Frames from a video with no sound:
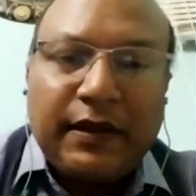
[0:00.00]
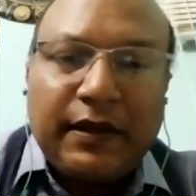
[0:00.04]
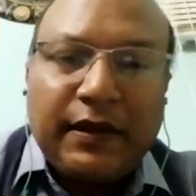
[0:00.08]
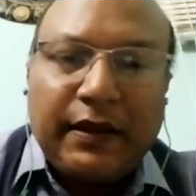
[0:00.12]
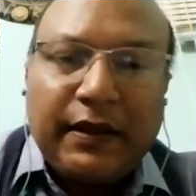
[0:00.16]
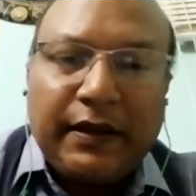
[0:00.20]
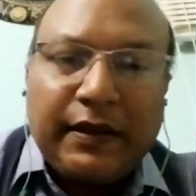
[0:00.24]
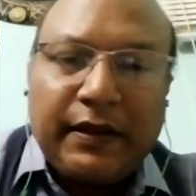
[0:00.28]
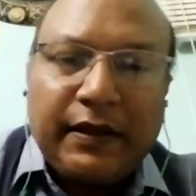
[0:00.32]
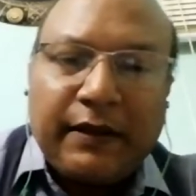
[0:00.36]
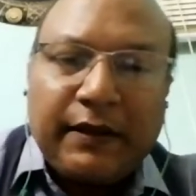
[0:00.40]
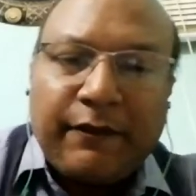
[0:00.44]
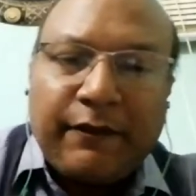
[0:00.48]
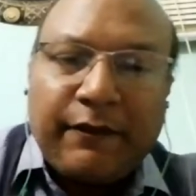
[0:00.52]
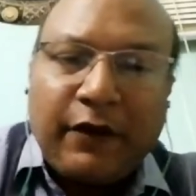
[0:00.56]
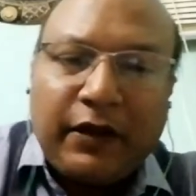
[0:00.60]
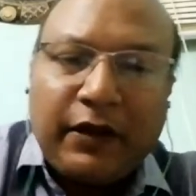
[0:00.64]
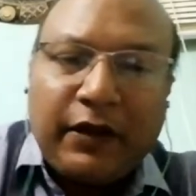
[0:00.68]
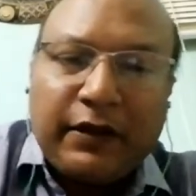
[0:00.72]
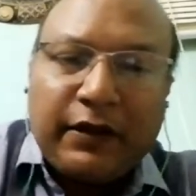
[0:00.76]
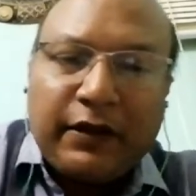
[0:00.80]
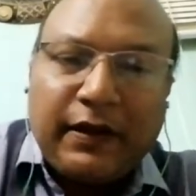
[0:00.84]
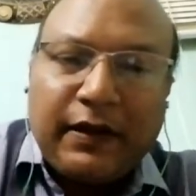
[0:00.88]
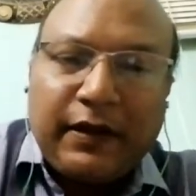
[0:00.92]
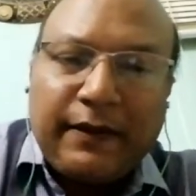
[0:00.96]
further,
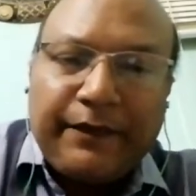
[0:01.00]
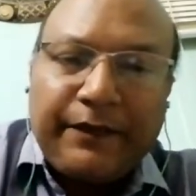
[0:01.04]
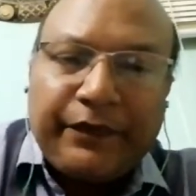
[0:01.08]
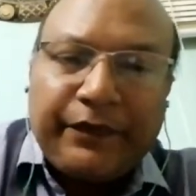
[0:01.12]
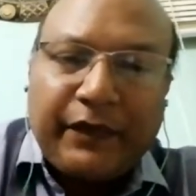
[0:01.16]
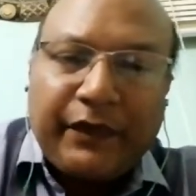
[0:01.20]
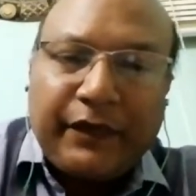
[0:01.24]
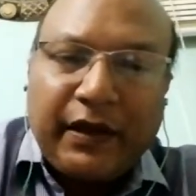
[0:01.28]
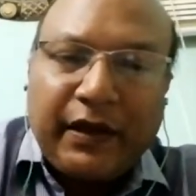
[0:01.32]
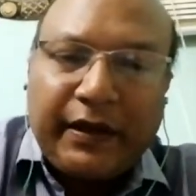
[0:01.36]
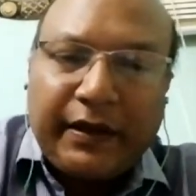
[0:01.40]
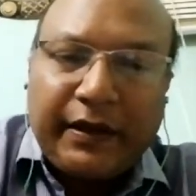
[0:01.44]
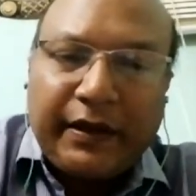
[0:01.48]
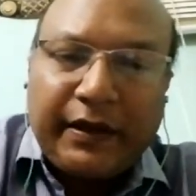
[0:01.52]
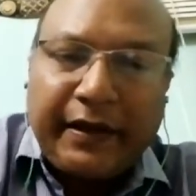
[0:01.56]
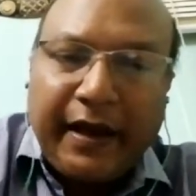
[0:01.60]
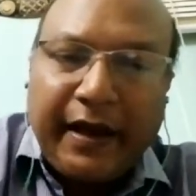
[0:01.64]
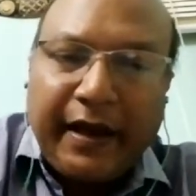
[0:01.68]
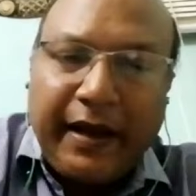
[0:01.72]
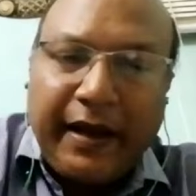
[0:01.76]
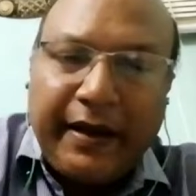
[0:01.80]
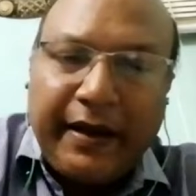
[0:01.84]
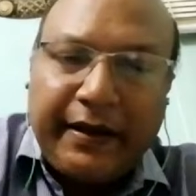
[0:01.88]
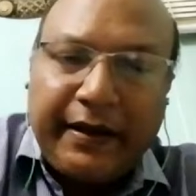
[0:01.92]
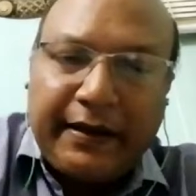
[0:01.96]
the dielectric
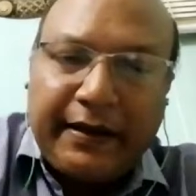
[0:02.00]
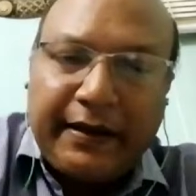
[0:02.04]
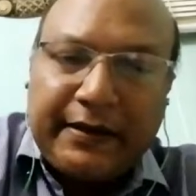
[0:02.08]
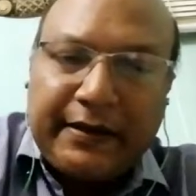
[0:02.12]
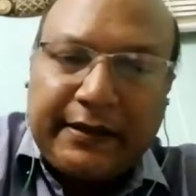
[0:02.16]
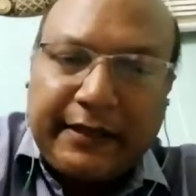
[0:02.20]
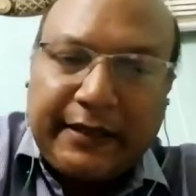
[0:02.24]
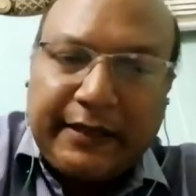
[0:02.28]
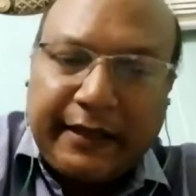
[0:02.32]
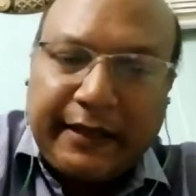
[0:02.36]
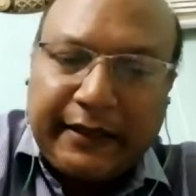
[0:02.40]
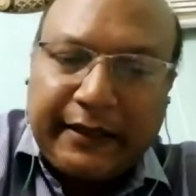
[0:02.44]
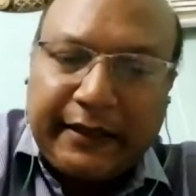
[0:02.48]
strength,